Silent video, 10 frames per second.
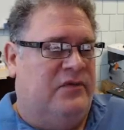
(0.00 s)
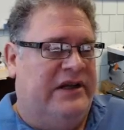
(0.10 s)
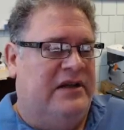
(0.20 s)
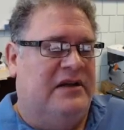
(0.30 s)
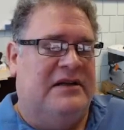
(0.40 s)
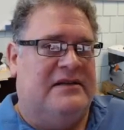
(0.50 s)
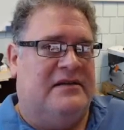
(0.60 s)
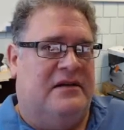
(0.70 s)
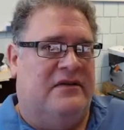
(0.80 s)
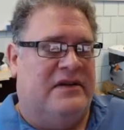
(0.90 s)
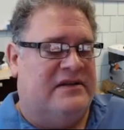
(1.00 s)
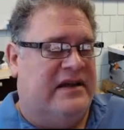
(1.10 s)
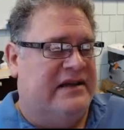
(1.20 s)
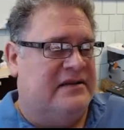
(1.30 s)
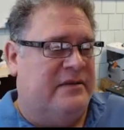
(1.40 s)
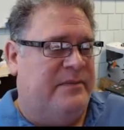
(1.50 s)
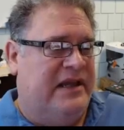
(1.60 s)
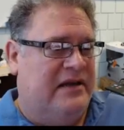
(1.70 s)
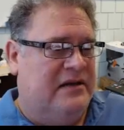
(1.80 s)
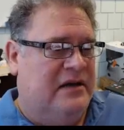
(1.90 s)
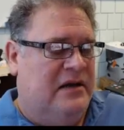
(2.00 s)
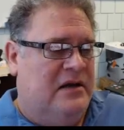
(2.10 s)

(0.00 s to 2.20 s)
we need to consider the size of the pet.